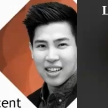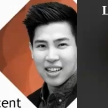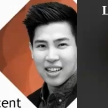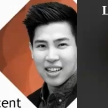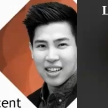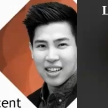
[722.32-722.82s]

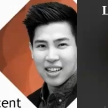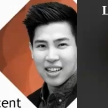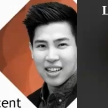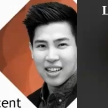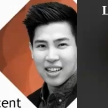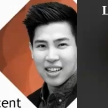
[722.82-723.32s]

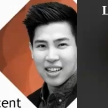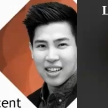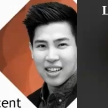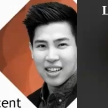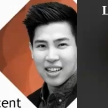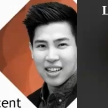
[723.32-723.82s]

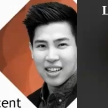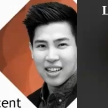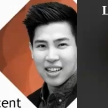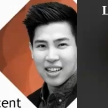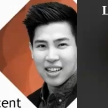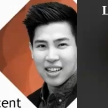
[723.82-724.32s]

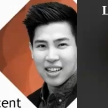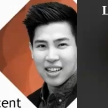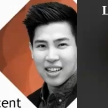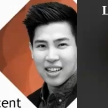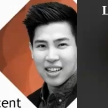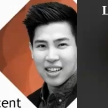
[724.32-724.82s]

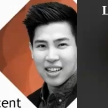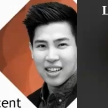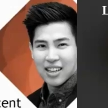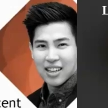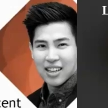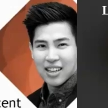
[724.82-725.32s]

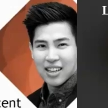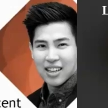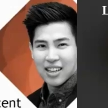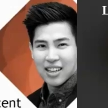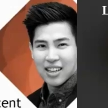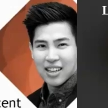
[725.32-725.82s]

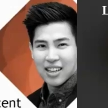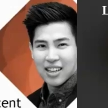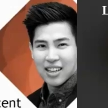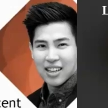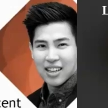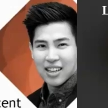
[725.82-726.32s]

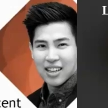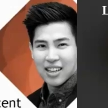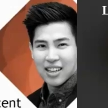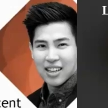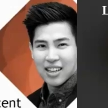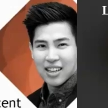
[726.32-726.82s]

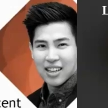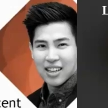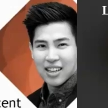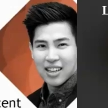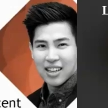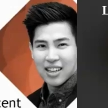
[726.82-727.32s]

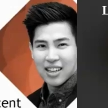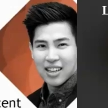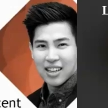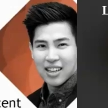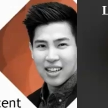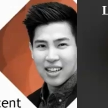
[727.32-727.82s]

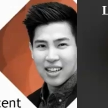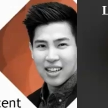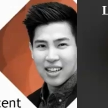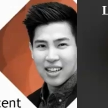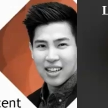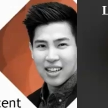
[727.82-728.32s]

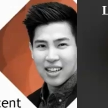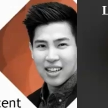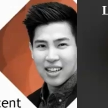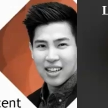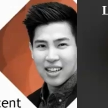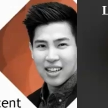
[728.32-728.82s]

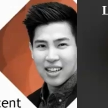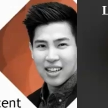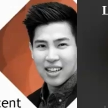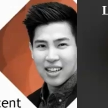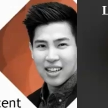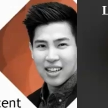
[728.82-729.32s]

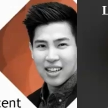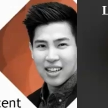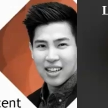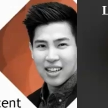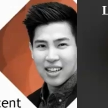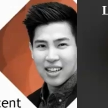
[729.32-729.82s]

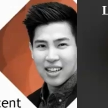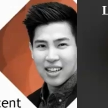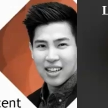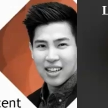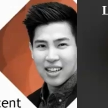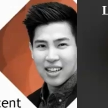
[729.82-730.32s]
The face doesn't move, so there is nothing to read.